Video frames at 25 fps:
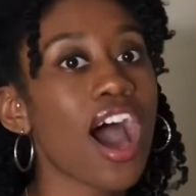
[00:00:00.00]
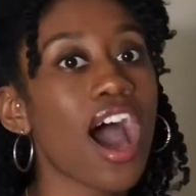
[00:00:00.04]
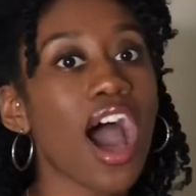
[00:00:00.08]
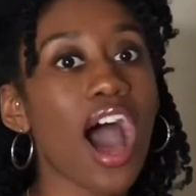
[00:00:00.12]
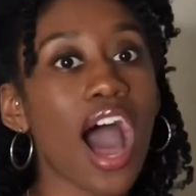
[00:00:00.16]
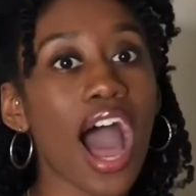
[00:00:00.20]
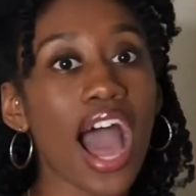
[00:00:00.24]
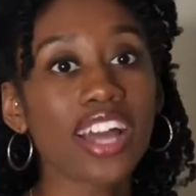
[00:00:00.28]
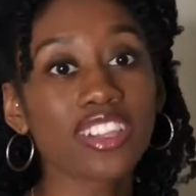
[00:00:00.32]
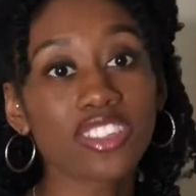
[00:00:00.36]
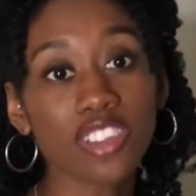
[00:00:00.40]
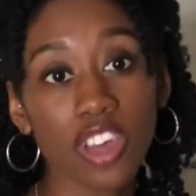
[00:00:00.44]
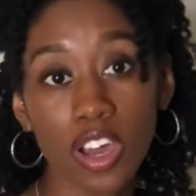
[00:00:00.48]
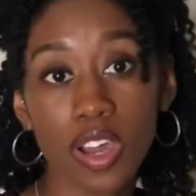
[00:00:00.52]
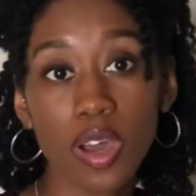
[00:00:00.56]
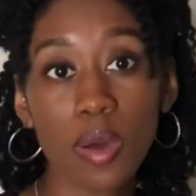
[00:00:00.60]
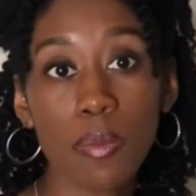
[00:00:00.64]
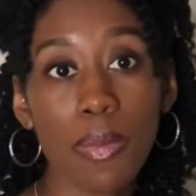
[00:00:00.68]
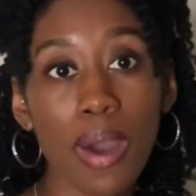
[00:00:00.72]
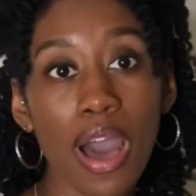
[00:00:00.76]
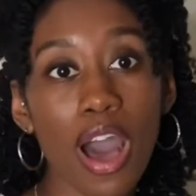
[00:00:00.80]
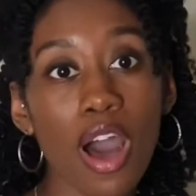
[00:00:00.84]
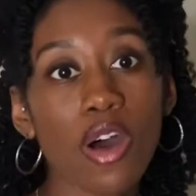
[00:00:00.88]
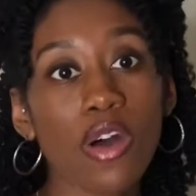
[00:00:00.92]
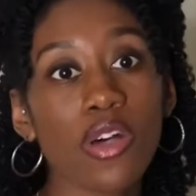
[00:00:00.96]
I talk
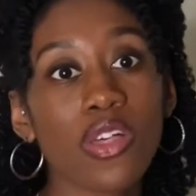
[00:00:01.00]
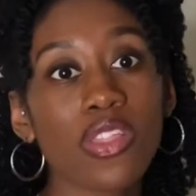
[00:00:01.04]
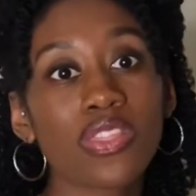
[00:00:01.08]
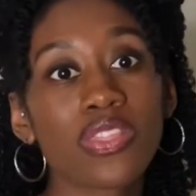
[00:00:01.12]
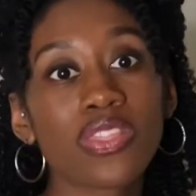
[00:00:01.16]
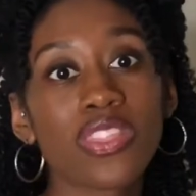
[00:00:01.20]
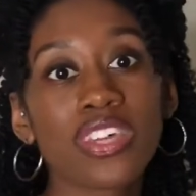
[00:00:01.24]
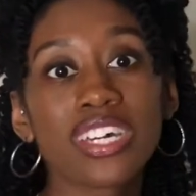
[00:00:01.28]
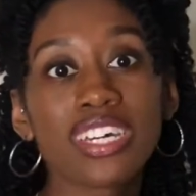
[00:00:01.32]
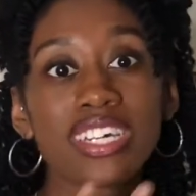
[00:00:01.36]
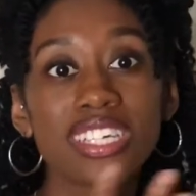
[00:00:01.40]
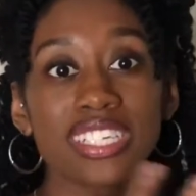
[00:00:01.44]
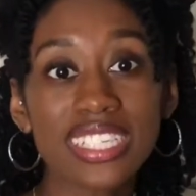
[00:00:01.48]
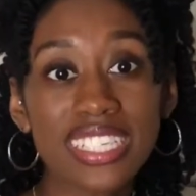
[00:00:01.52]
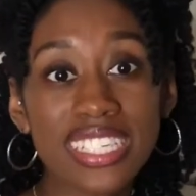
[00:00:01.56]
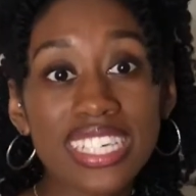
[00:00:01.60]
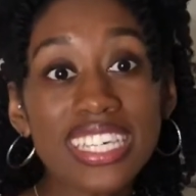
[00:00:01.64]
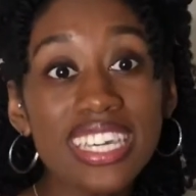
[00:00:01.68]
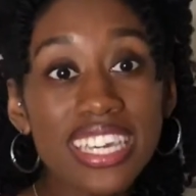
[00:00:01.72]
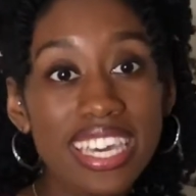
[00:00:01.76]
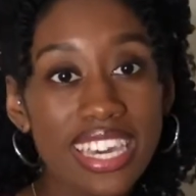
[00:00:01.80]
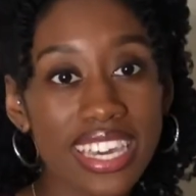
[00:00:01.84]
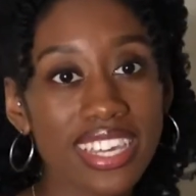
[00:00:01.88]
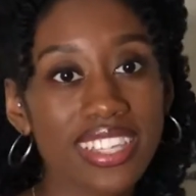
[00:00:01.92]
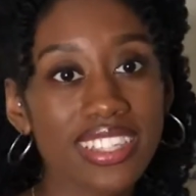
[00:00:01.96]
about the
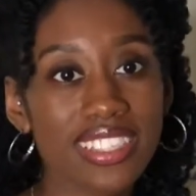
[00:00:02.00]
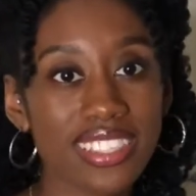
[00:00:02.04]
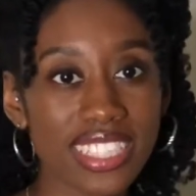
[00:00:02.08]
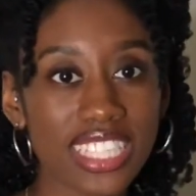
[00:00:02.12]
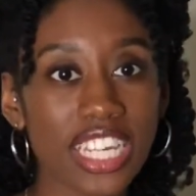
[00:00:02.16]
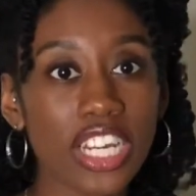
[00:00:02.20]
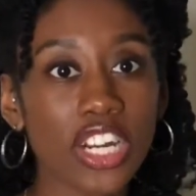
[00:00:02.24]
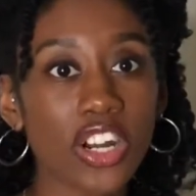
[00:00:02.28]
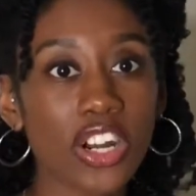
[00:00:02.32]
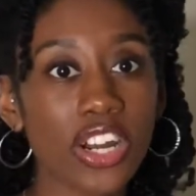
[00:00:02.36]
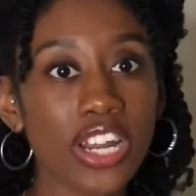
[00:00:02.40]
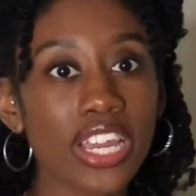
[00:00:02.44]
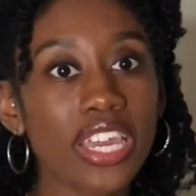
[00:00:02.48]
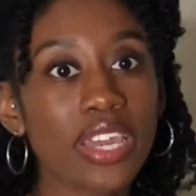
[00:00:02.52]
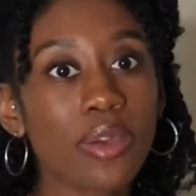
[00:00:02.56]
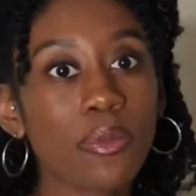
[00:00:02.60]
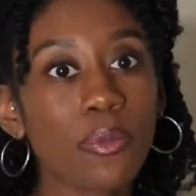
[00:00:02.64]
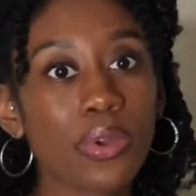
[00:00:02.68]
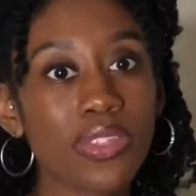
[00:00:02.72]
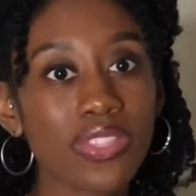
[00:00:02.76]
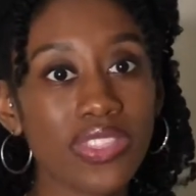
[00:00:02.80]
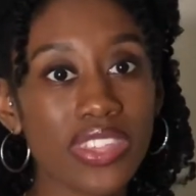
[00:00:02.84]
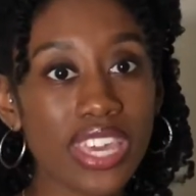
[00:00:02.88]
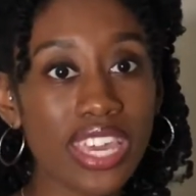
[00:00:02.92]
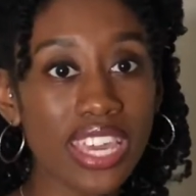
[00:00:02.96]
decans that are
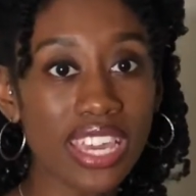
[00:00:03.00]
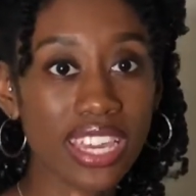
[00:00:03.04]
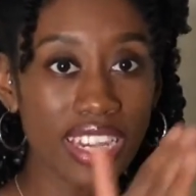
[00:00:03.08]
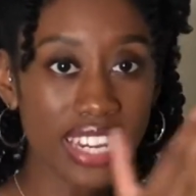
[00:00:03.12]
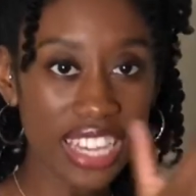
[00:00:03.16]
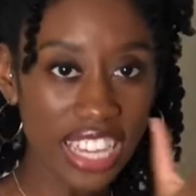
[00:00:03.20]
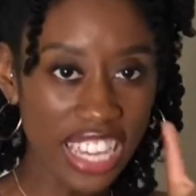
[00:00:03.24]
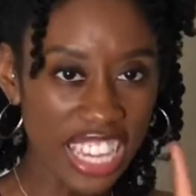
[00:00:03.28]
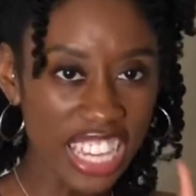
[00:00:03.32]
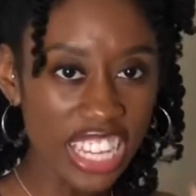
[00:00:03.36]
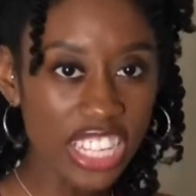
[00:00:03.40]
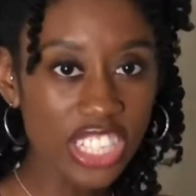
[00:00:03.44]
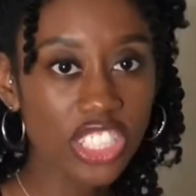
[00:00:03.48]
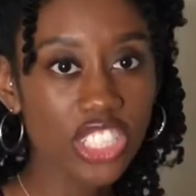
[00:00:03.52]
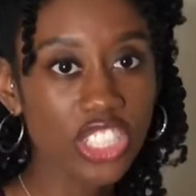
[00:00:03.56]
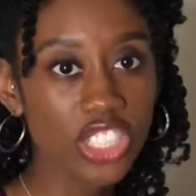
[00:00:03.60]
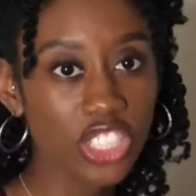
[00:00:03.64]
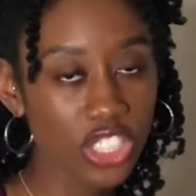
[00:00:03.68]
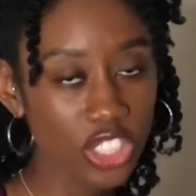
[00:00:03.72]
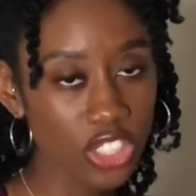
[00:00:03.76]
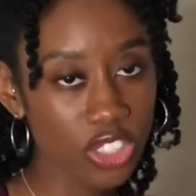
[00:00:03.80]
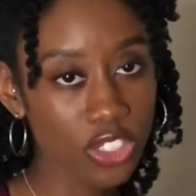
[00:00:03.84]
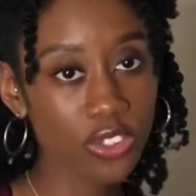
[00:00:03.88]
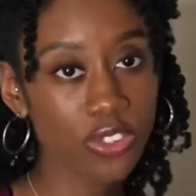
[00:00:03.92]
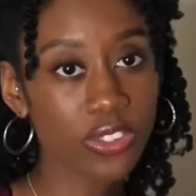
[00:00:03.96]
within each
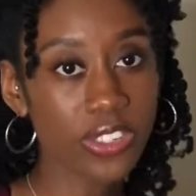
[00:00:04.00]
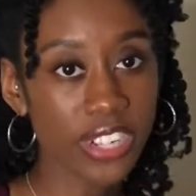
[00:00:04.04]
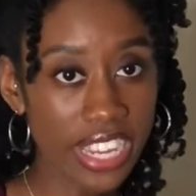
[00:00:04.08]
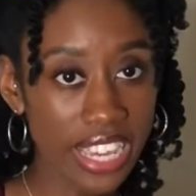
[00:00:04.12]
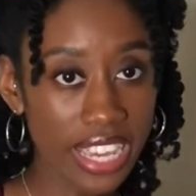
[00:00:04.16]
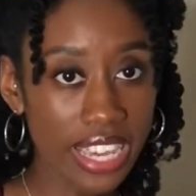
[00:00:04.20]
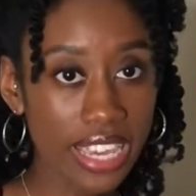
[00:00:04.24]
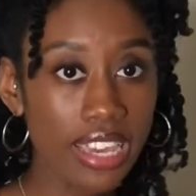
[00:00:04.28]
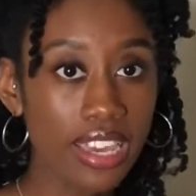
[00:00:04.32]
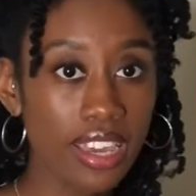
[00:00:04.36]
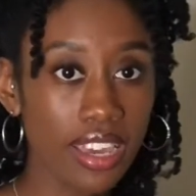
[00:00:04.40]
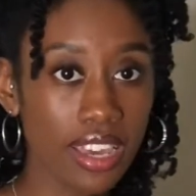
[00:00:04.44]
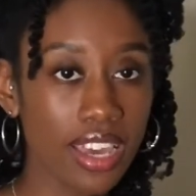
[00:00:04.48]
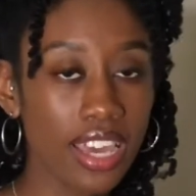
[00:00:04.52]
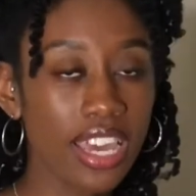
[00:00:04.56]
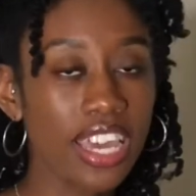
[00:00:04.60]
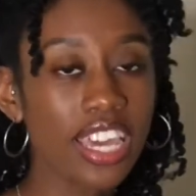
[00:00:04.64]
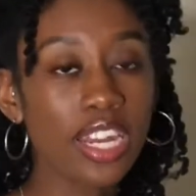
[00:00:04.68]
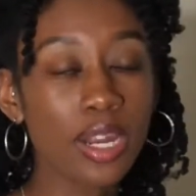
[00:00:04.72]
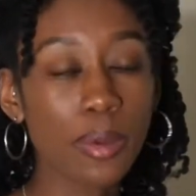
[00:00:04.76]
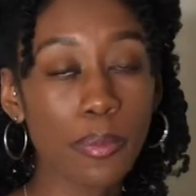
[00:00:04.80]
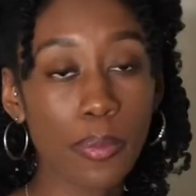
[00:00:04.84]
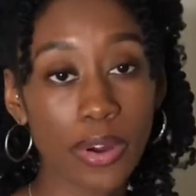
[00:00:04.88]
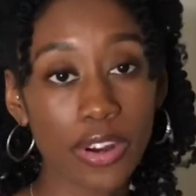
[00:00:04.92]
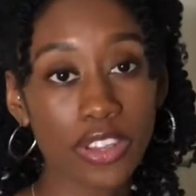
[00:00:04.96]
degree
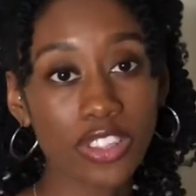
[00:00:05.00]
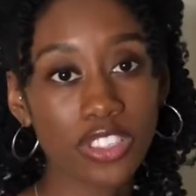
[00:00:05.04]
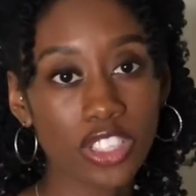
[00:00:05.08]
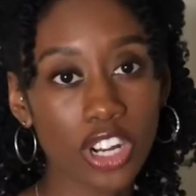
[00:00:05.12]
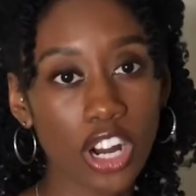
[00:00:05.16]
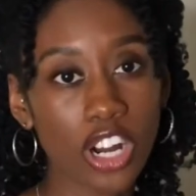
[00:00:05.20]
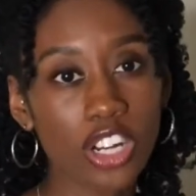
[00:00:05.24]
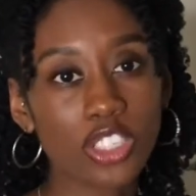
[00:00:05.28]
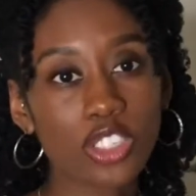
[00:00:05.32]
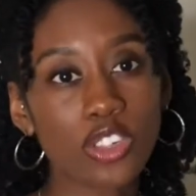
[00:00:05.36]
in a birth chart.